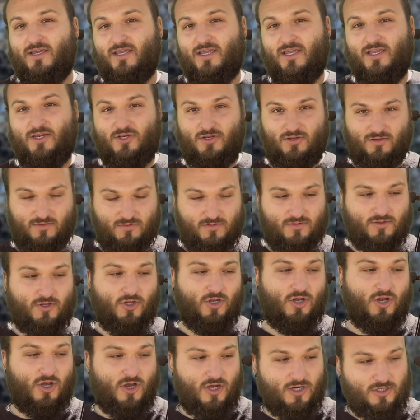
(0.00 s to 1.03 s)
in the
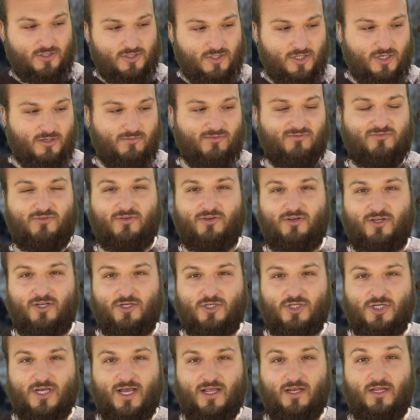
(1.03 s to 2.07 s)
long term of learning
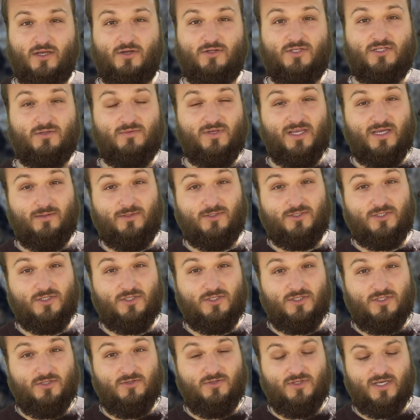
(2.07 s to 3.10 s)
cello to be able to
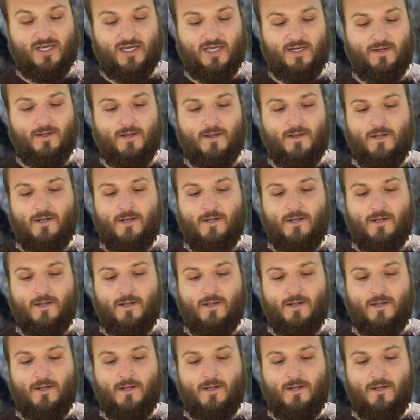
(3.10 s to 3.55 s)
do that.